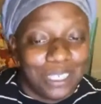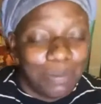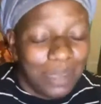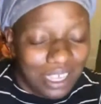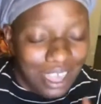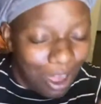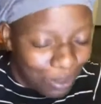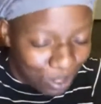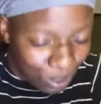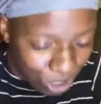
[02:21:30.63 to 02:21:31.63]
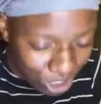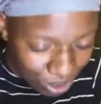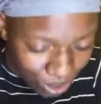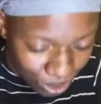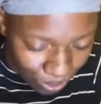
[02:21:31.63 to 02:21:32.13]
But y'all were so
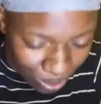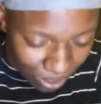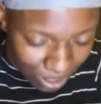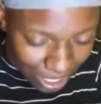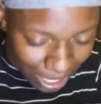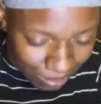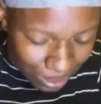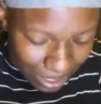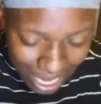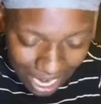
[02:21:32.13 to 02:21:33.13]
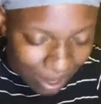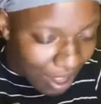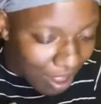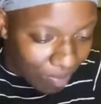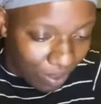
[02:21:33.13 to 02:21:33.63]
generous with your time tonight.
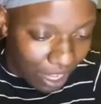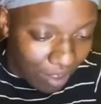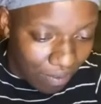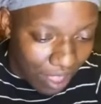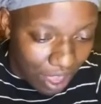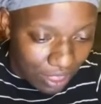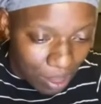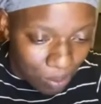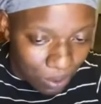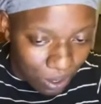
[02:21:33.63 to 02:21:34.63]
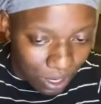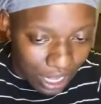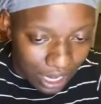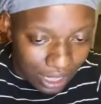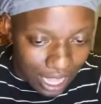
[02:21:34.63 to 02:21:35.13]
For any of y'all that were
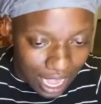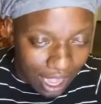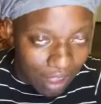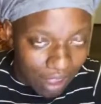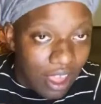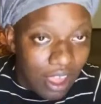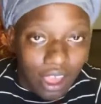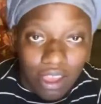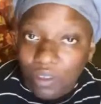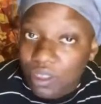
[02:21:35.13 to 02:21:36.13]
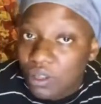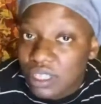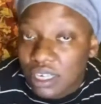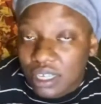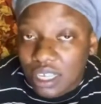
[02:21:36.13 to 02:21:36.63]
here live, and for those
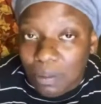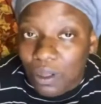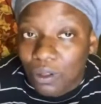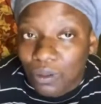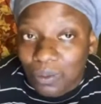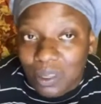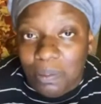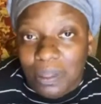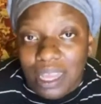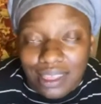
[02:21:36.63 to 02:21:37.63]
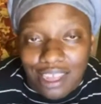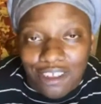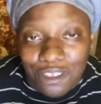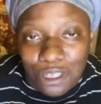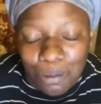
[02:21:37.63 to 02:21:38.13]
that are coming on the replay, thank you
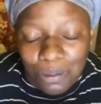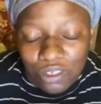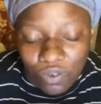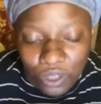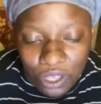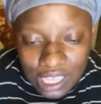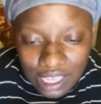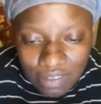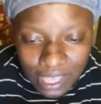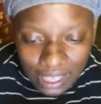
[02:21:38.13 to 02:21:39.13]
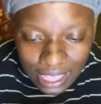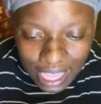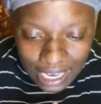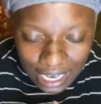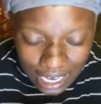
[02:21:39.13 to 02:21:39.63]
so much for your love and
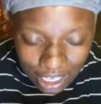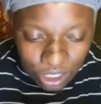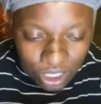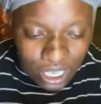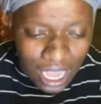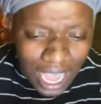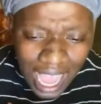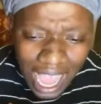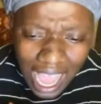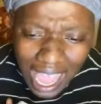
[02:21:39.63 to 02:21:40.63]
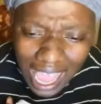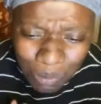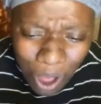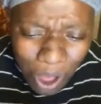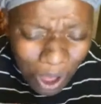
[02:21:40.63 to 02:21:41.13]
light and energy. And
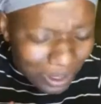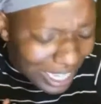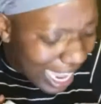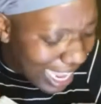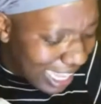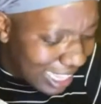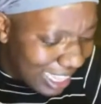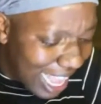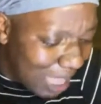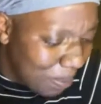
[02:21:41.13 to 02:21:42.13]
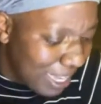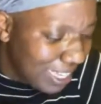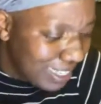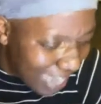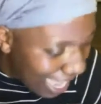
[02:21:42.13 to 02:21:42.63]
dang, hit the like
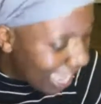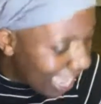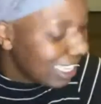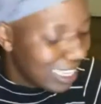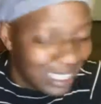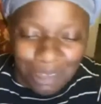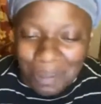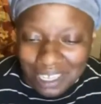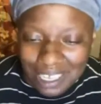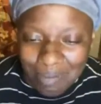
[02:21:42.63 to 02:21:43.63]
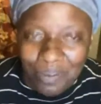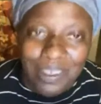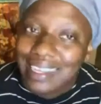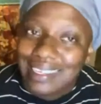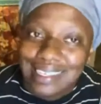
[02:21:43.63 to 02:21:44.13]
button. Dang, that's something I keep
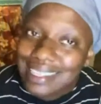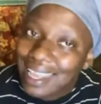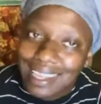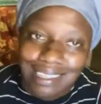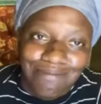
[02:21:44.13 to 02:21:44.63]
forgetting to say.